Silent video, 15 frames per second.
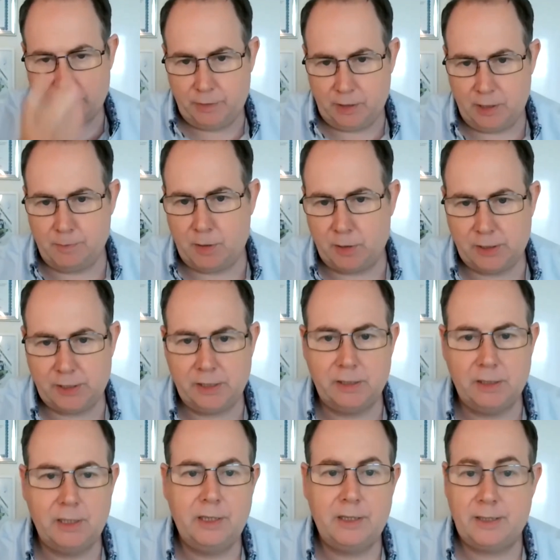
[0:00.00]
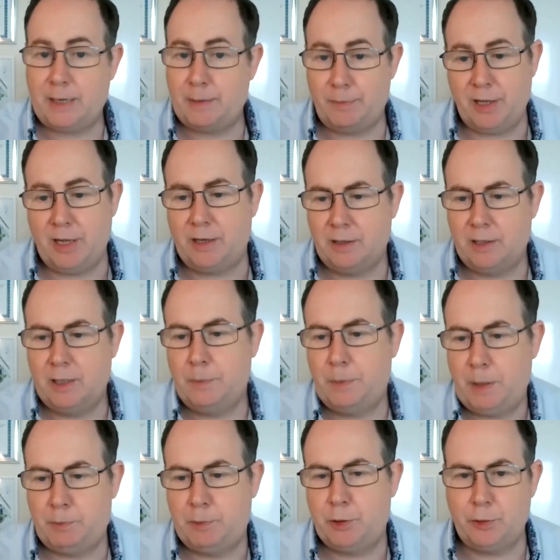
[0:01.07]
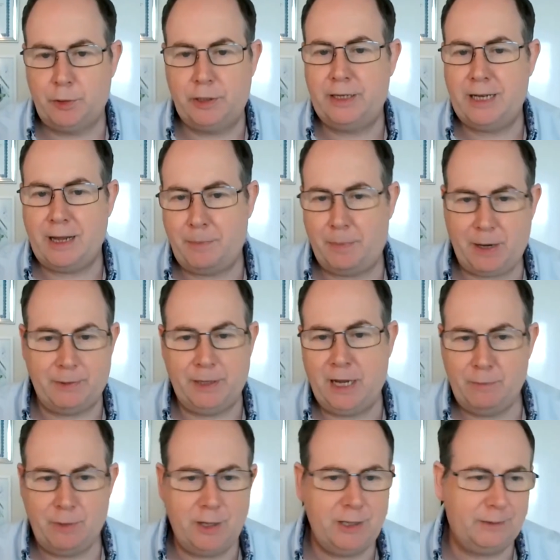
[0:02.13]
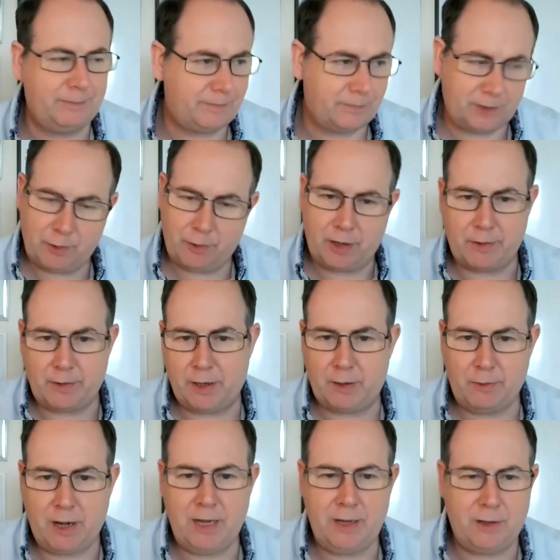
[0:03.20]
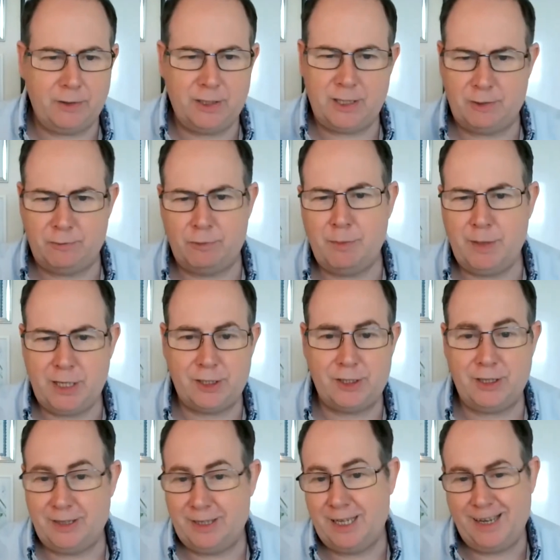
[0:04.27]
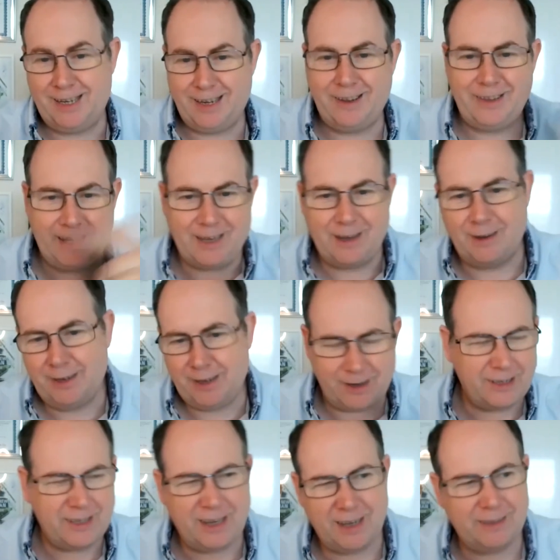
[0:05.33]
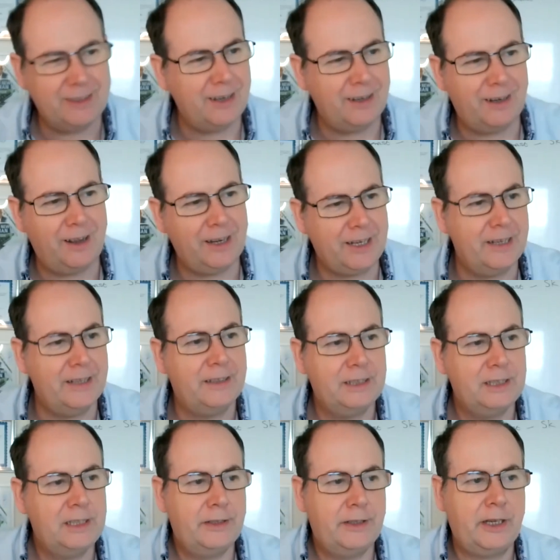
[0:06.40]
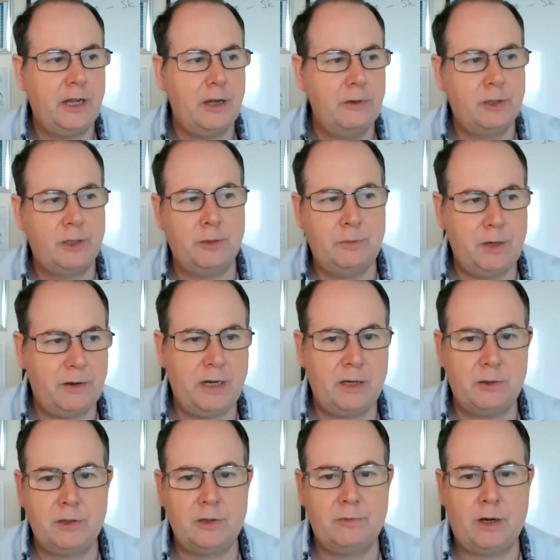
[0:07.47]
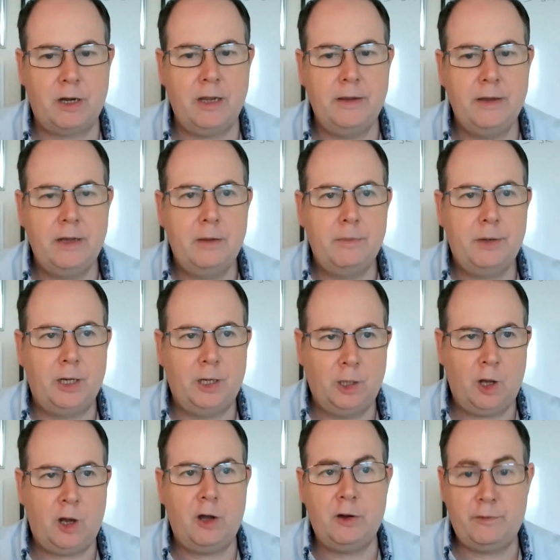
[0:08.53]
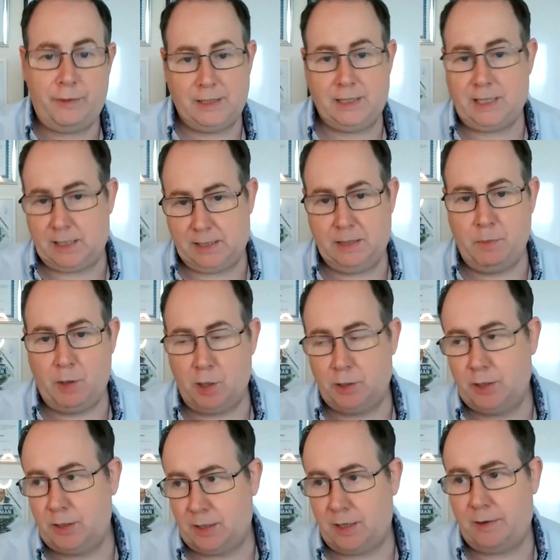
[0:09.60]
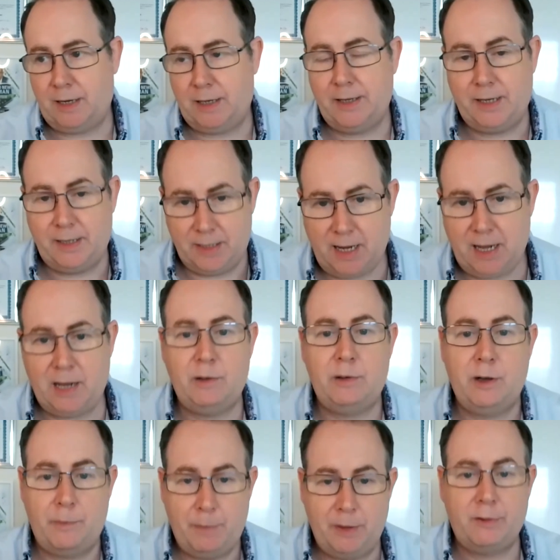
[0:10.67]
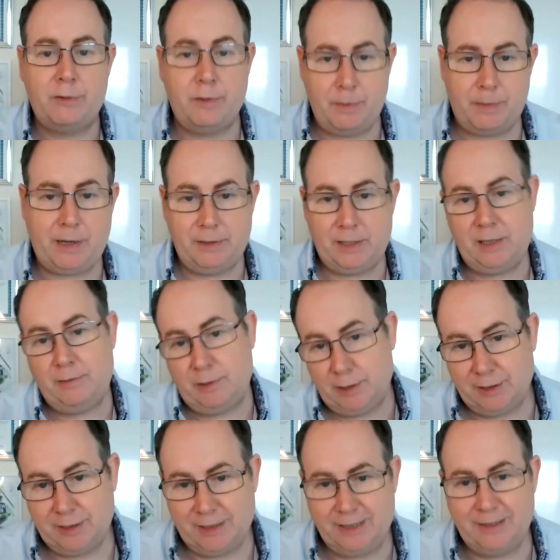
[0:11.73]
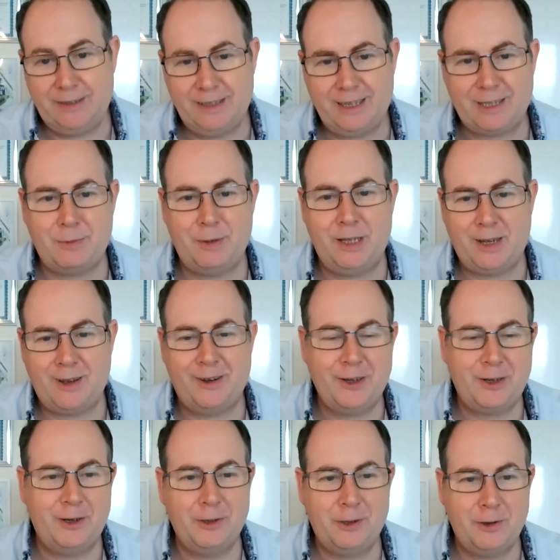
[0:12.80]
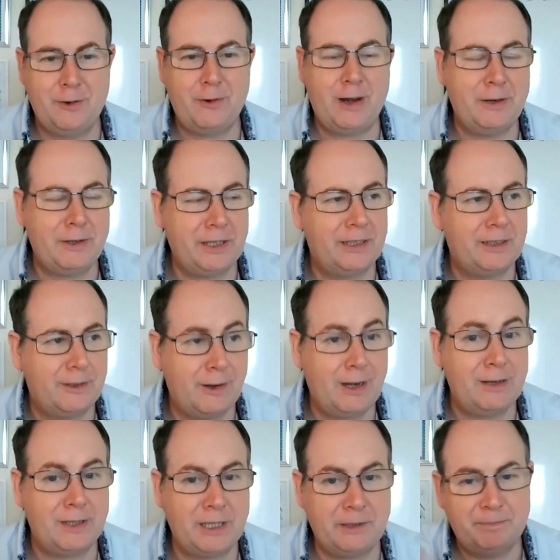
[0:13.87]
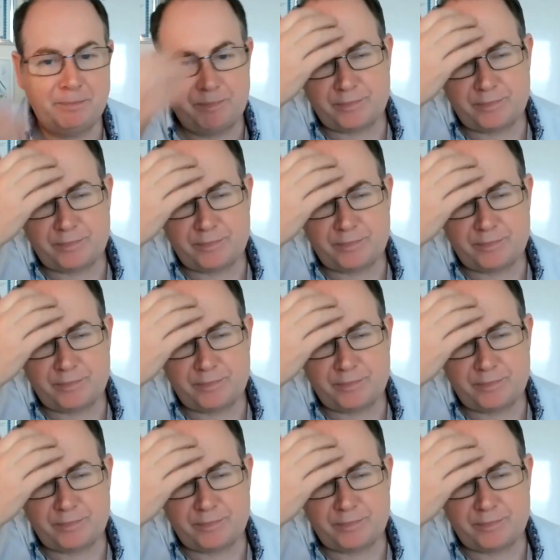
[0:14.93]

affiliate marketing. Same thing. People join Empower Network. Great. Oh, this is rubbish. And, you know, they go, oh, no, I don't like it. They go somewhere else, right? But a lot of fantastic marketers that are out there now have been through Empower Network, and that's where they kind of got a good grounding.